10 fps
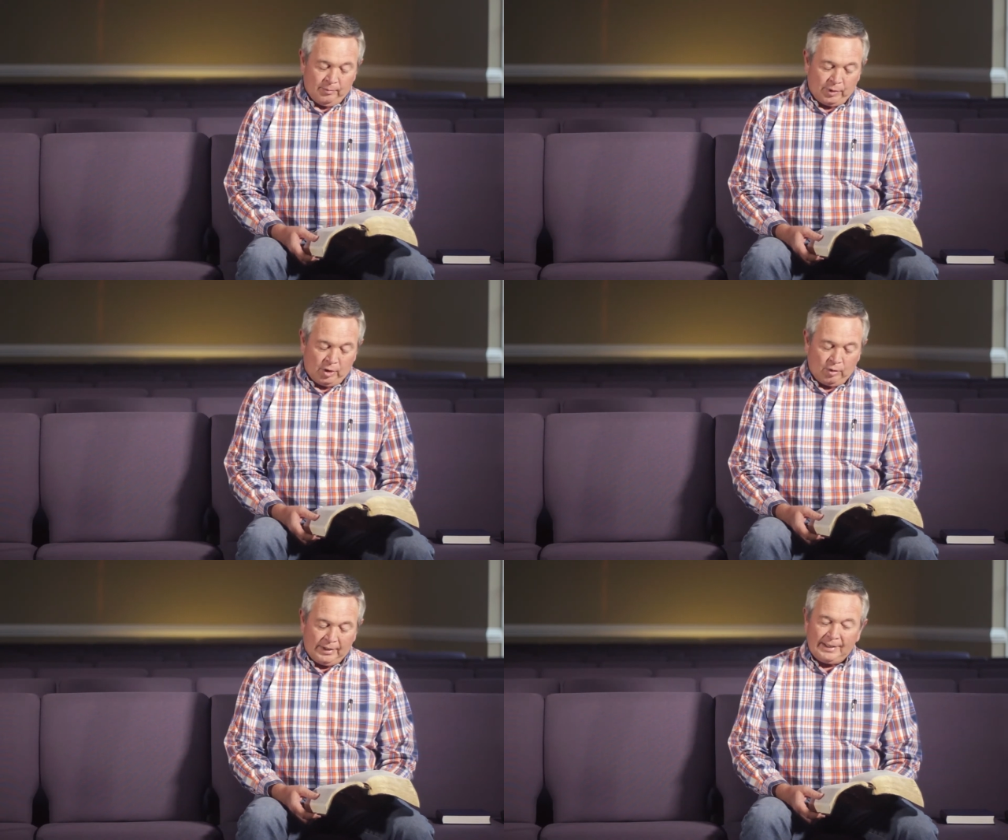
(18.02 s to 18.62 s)

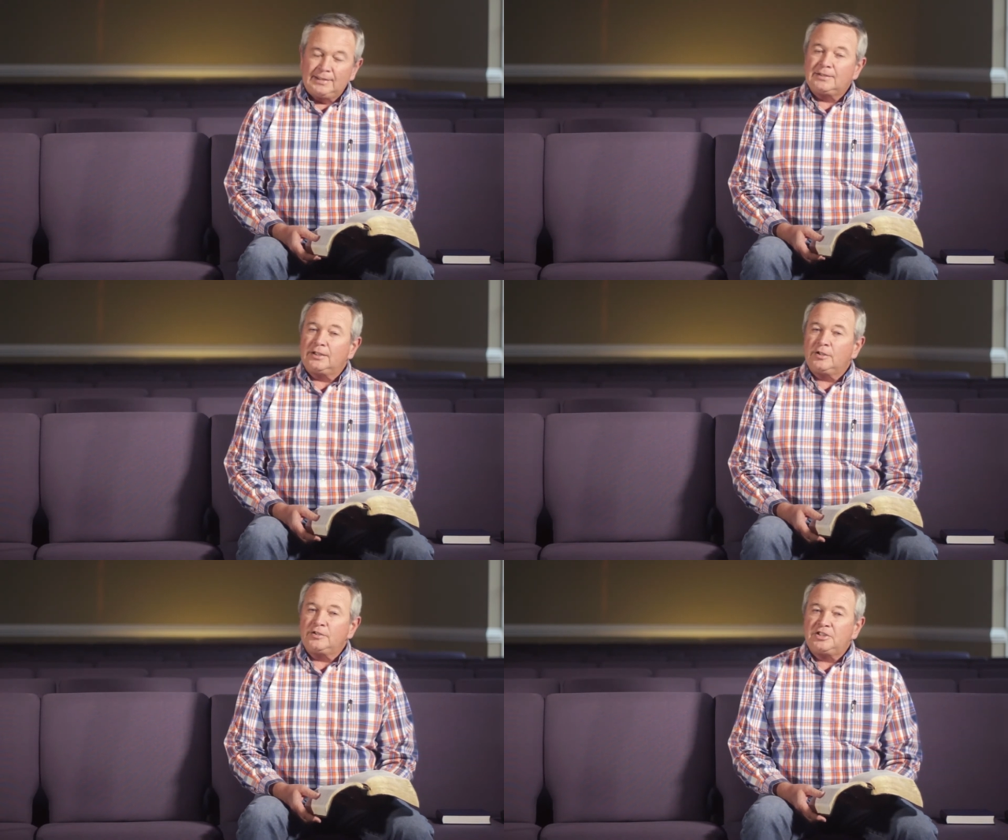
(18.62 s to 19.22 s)
Paul writing
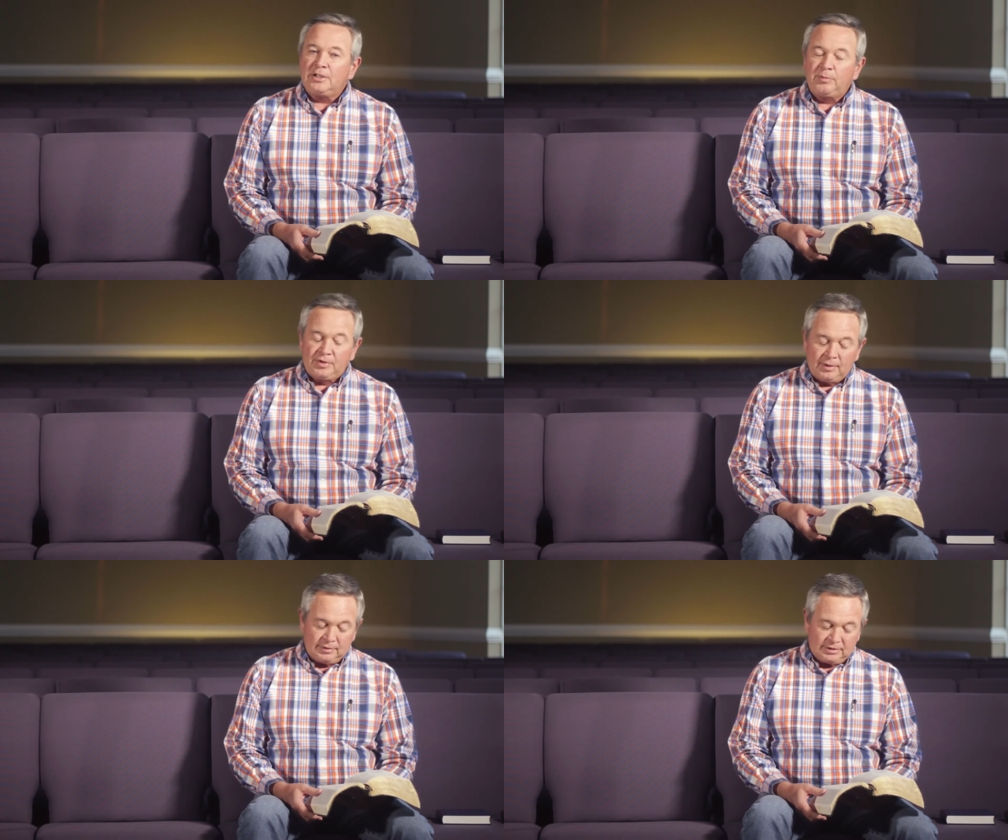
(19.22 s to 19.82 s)
to young
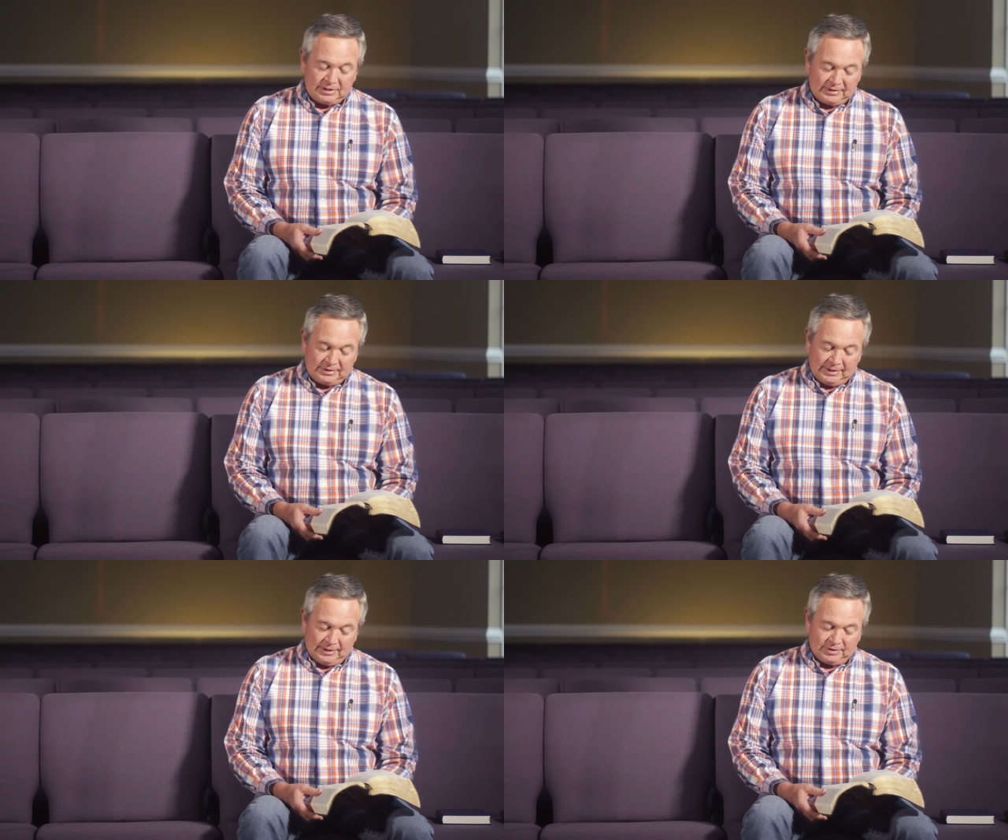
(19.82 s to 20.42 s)
Timothy
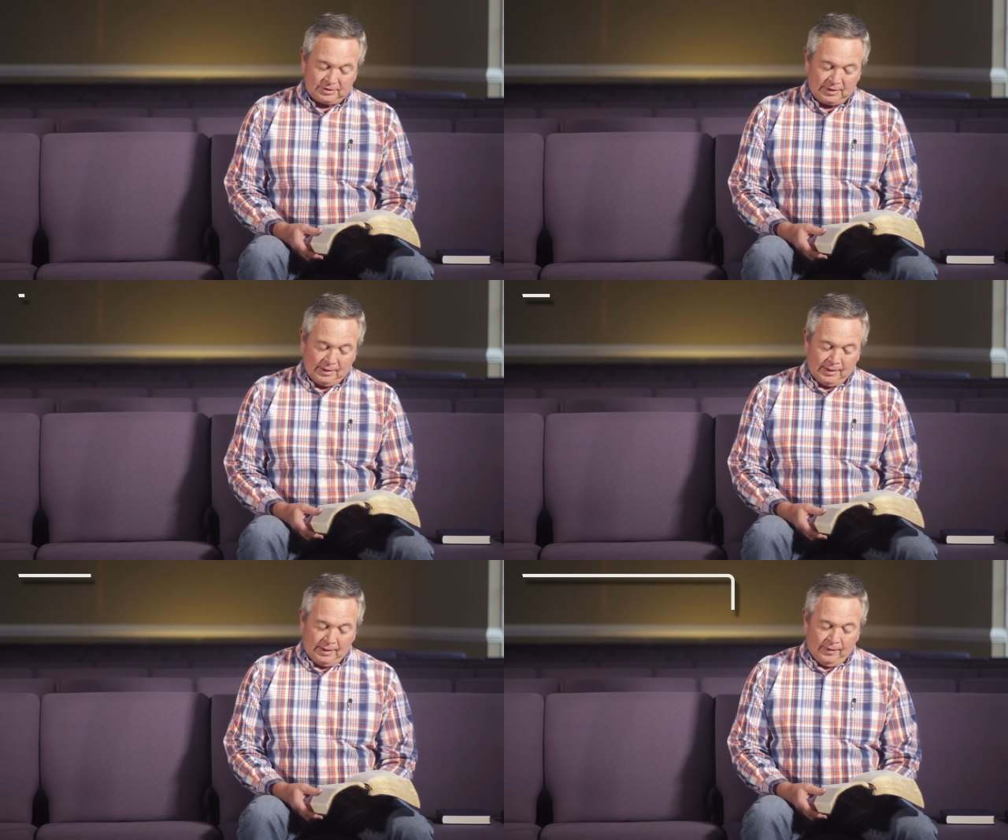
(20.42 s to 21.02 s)
says this,
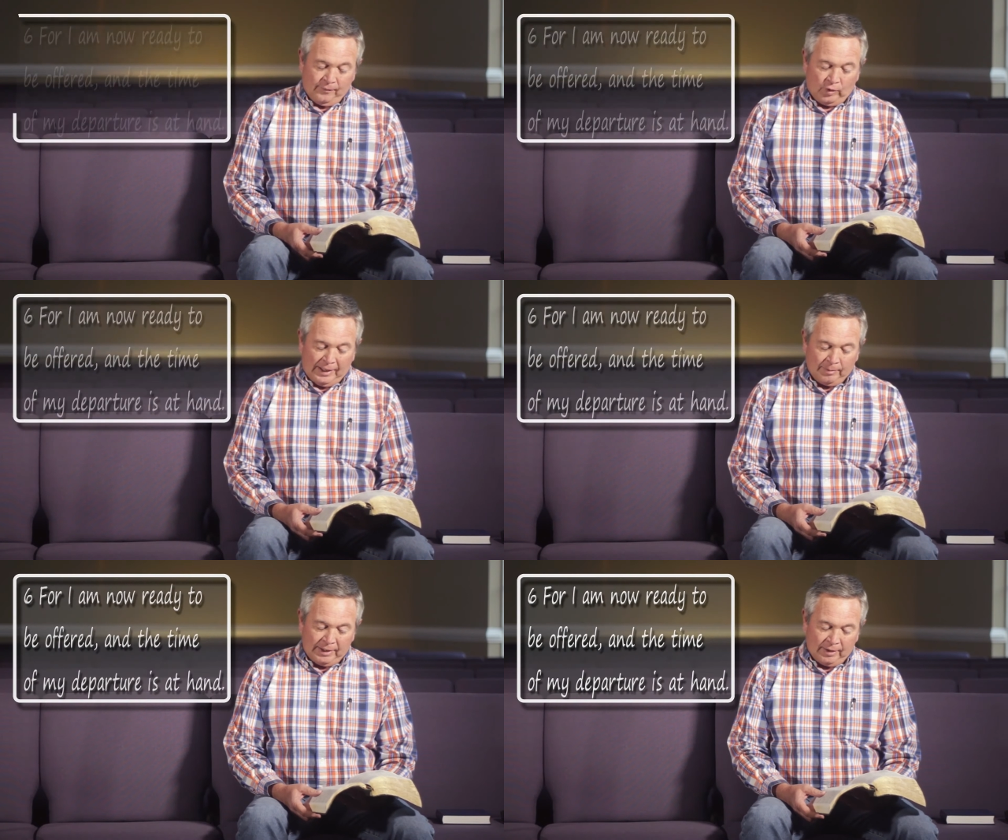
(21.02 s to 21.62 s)

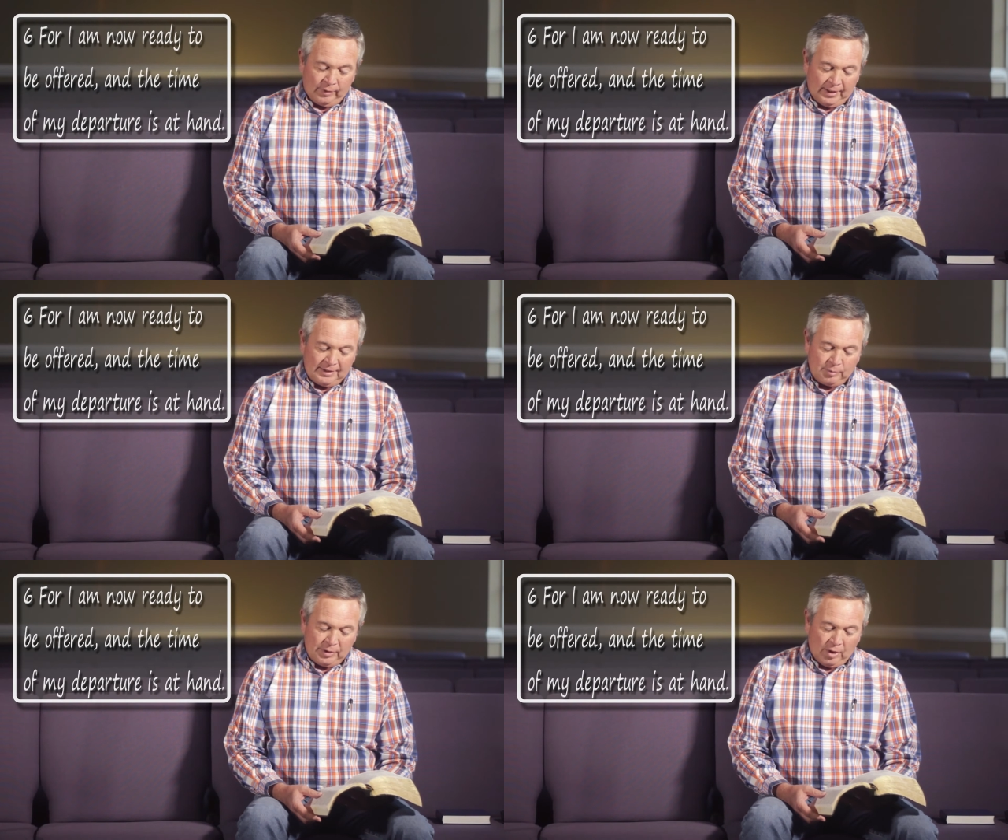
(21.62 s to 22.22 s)
For I am now
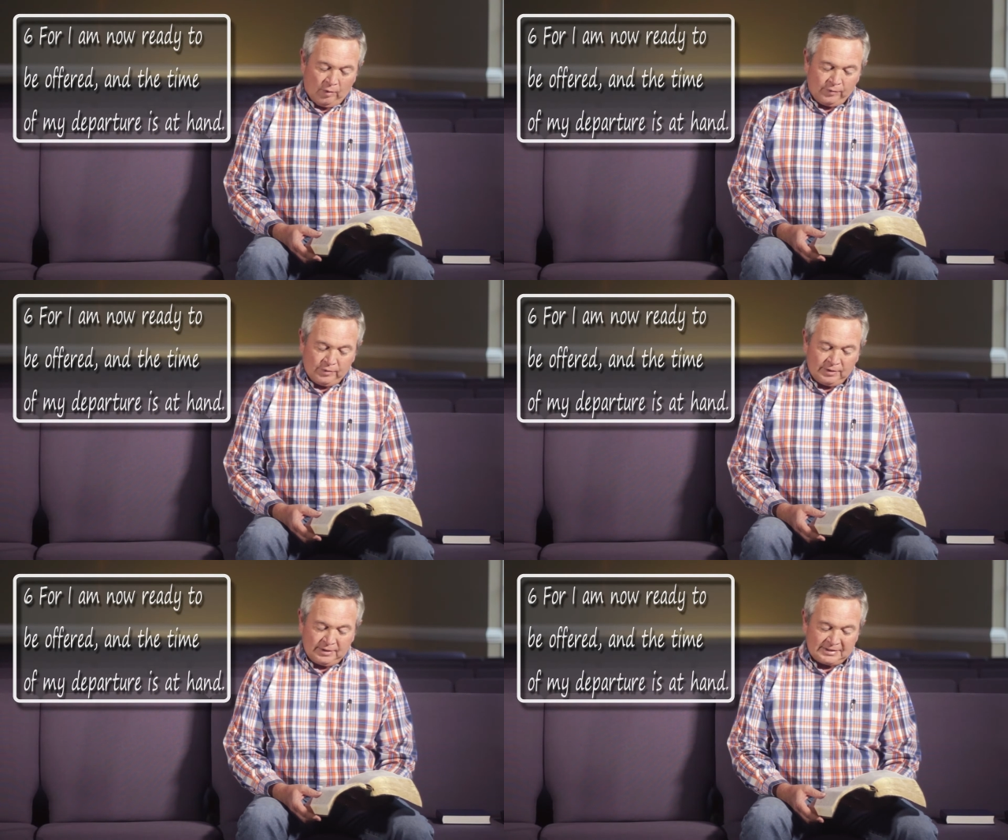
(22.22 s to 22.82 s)
ready to be
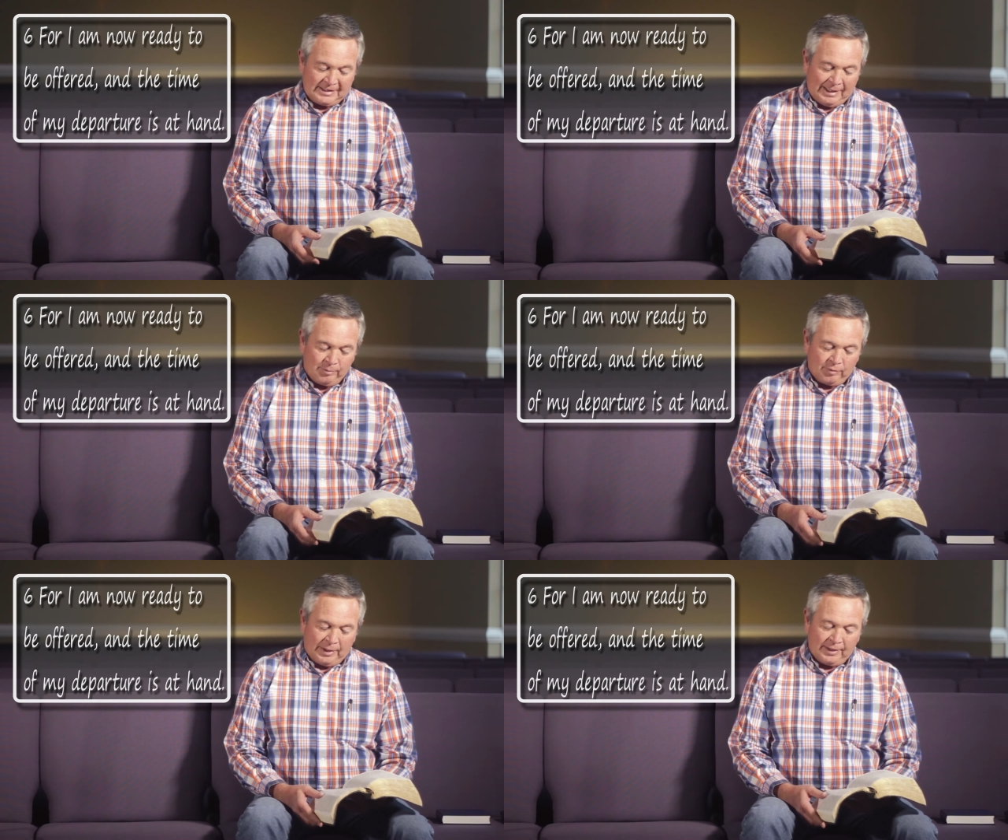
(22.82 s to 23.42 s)
offered, and the
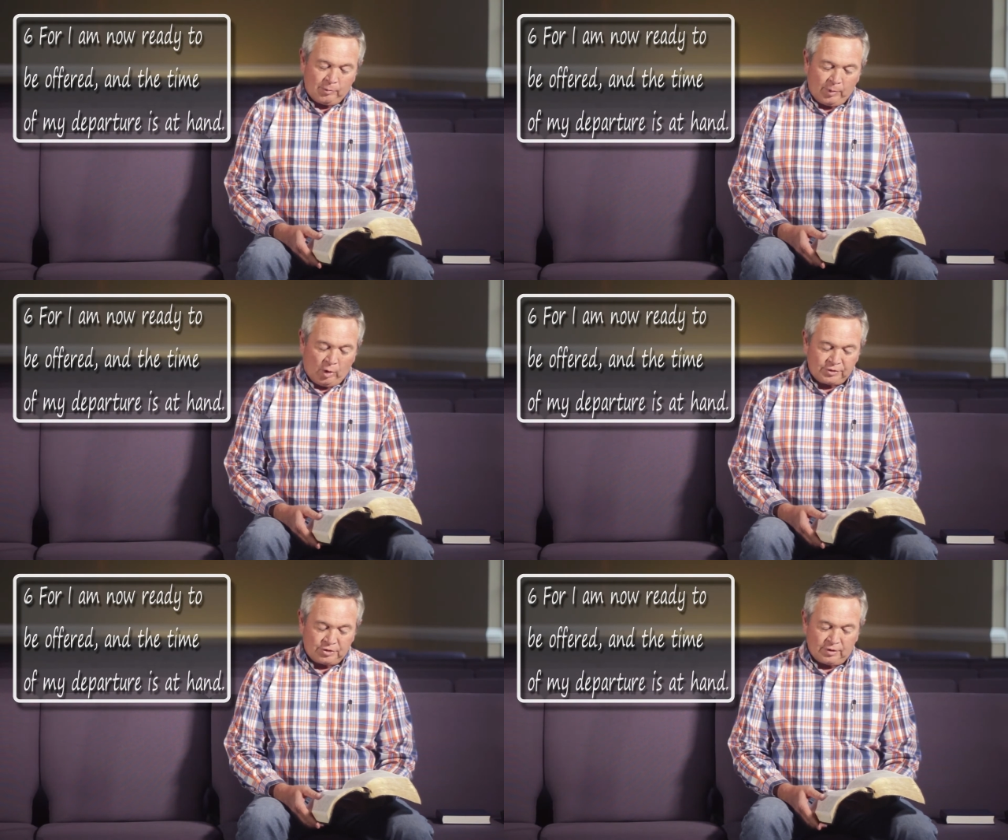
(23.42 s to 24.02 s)
time of my
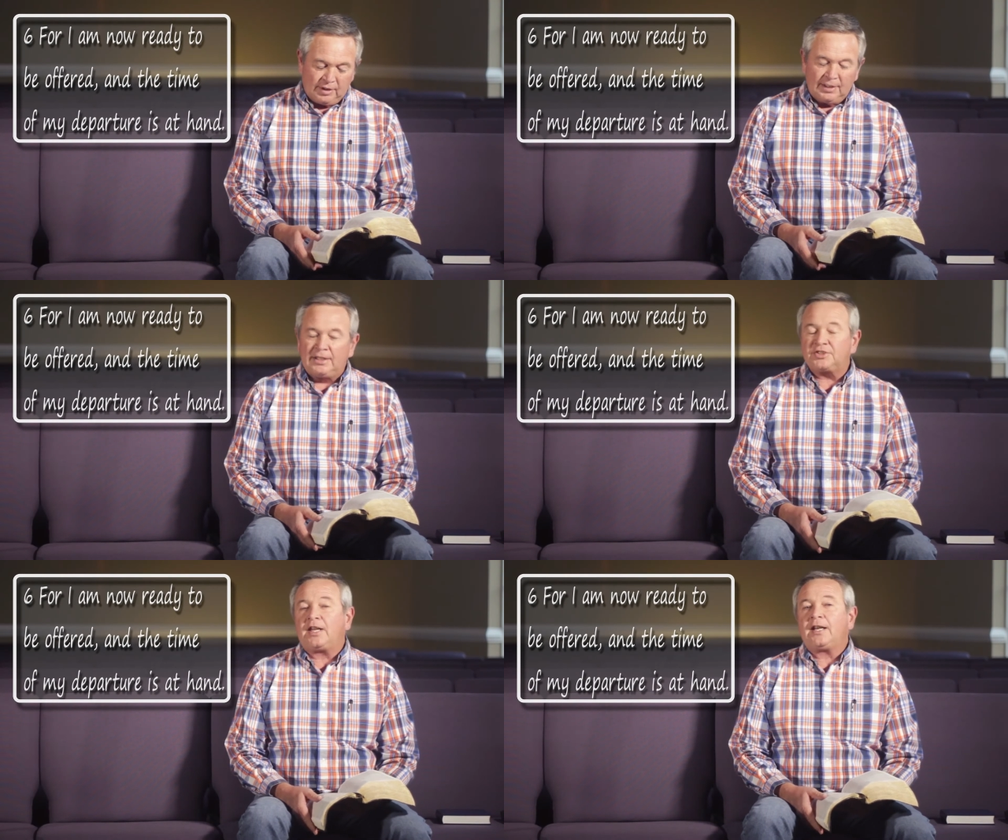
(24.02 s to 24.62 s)
departure
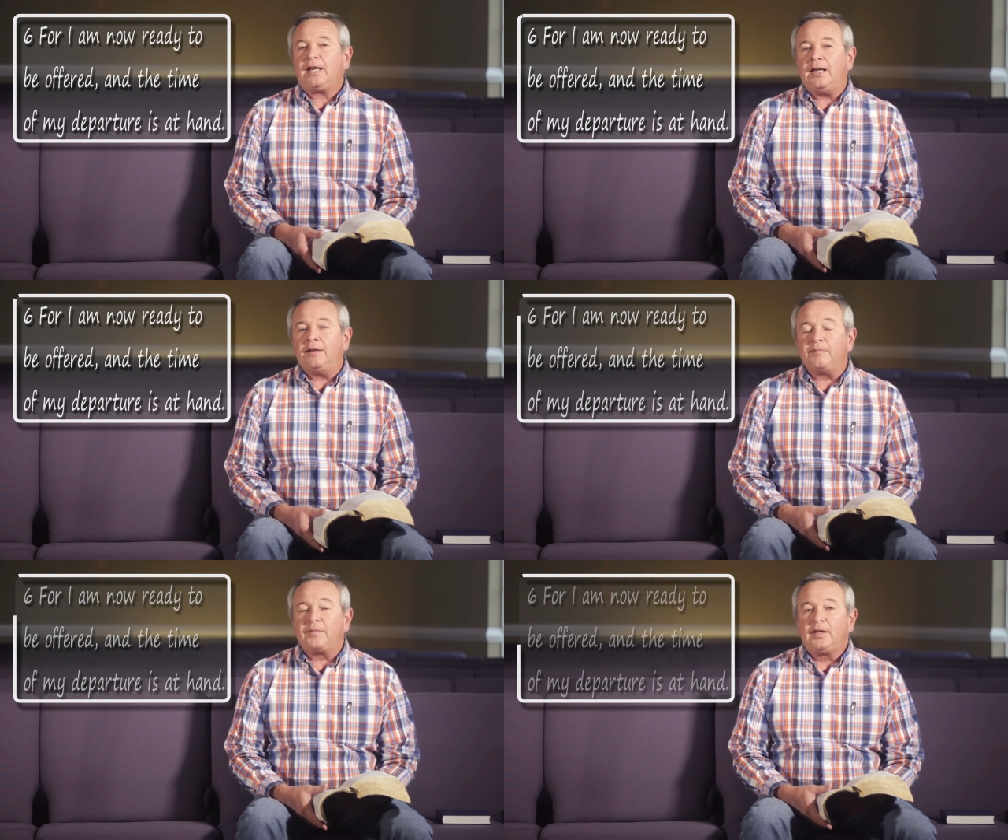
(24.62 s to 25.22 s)
is at
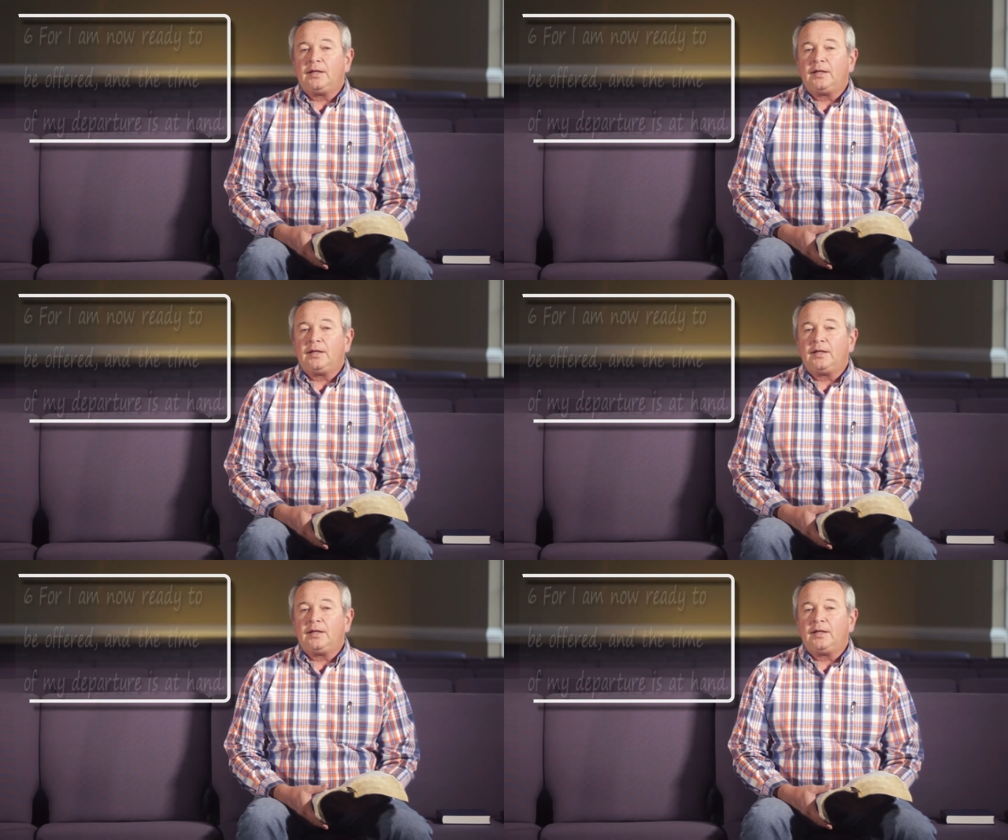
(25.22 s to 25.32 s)
hand.